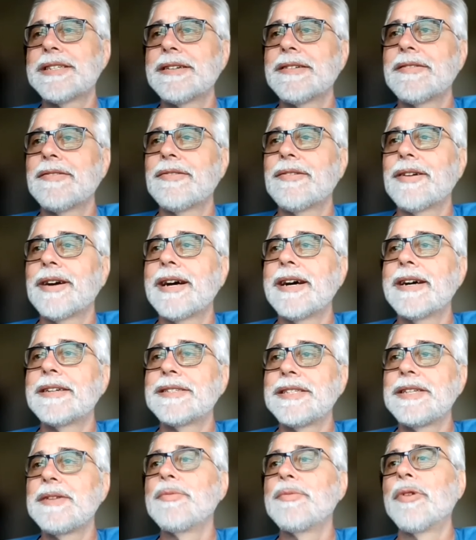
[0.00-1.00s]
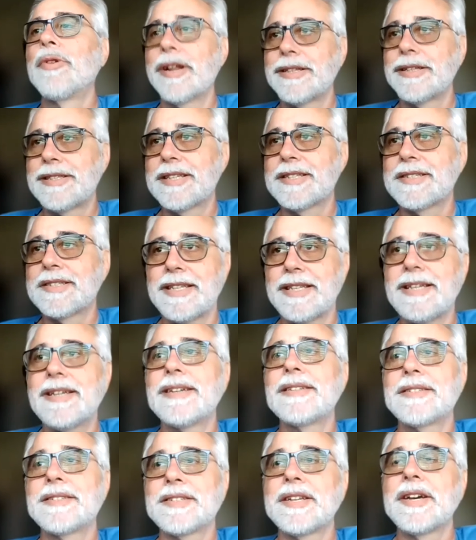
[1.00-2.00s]
kind of wants to uh, she
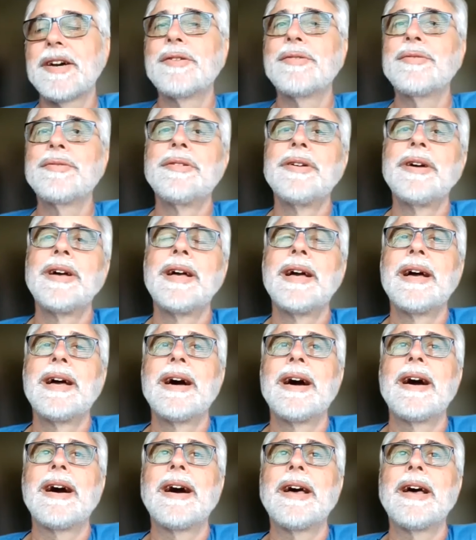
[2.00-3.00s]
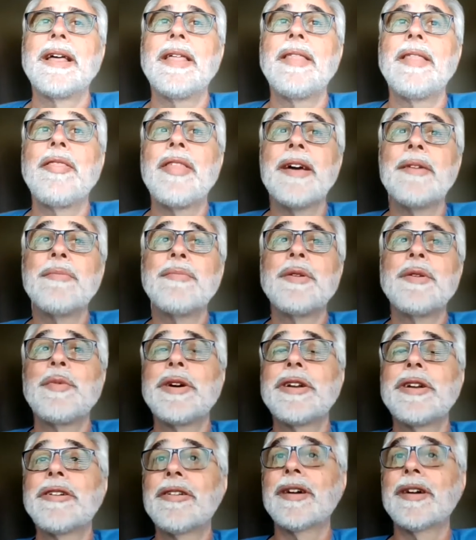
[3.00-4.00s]
wanted to see it so
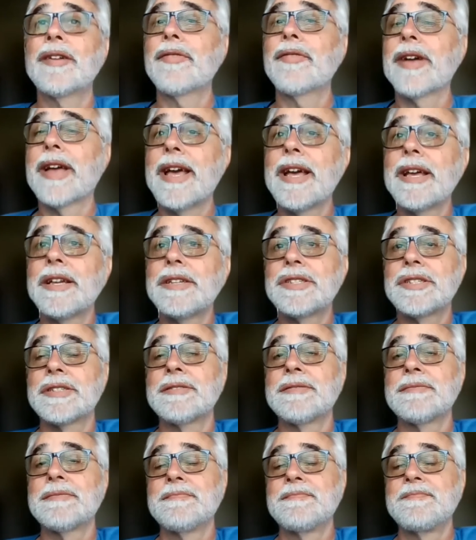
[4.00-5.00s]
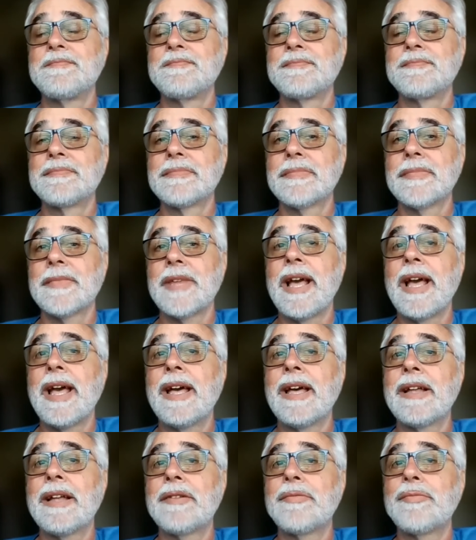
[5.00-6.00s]
uh, and then we went on our vacation
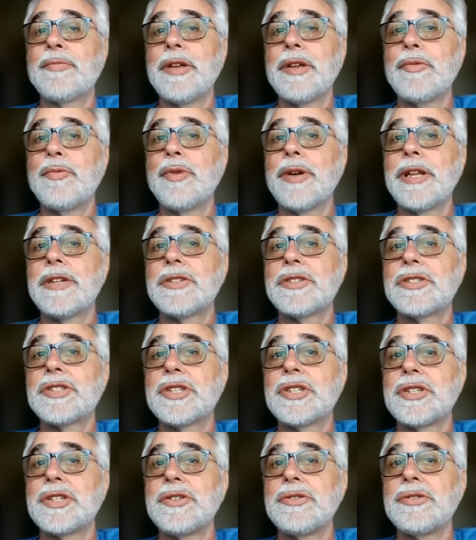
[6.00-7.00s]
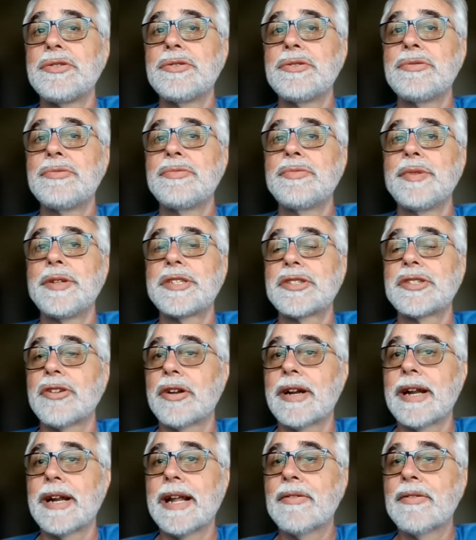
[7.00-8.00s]
and we went
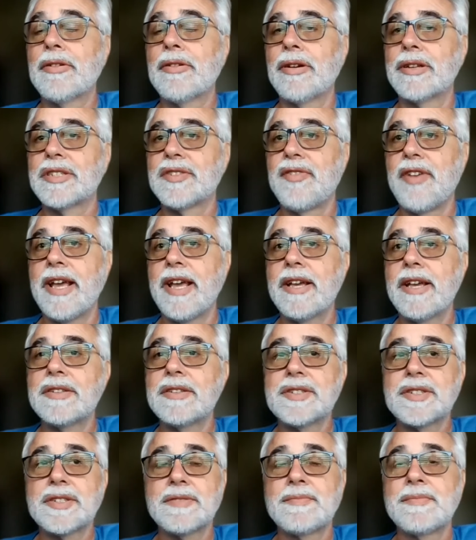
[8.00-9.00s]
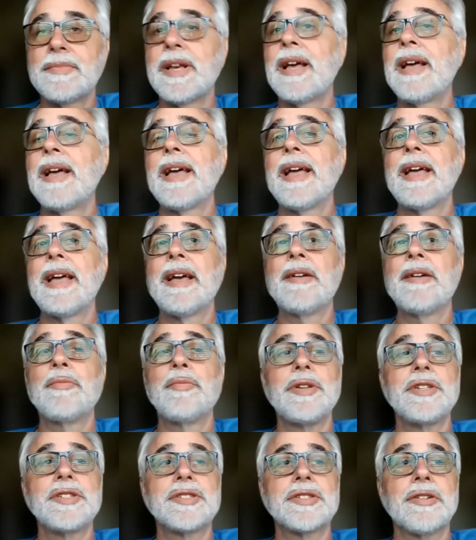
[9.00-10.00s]
to we started out in las vegas
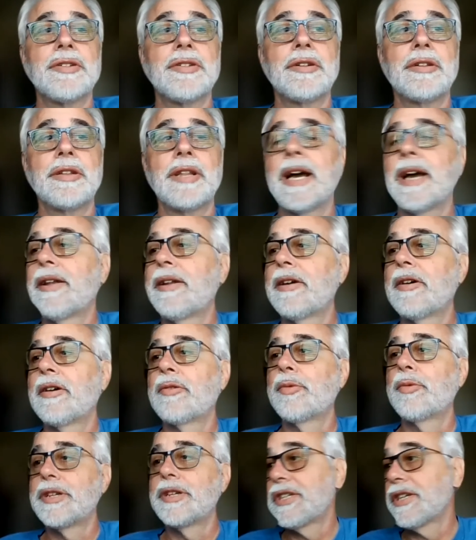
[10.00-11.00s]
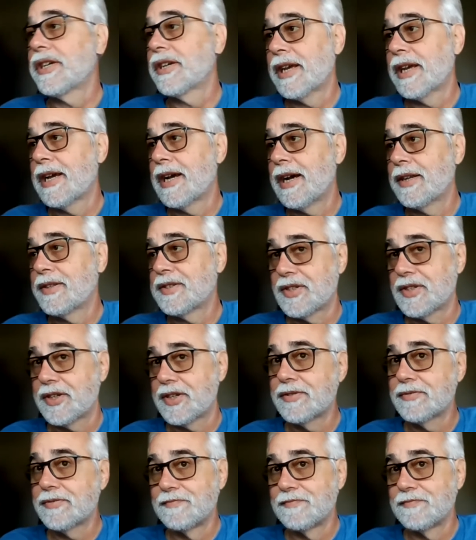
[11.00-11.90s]
and we saw lionel richie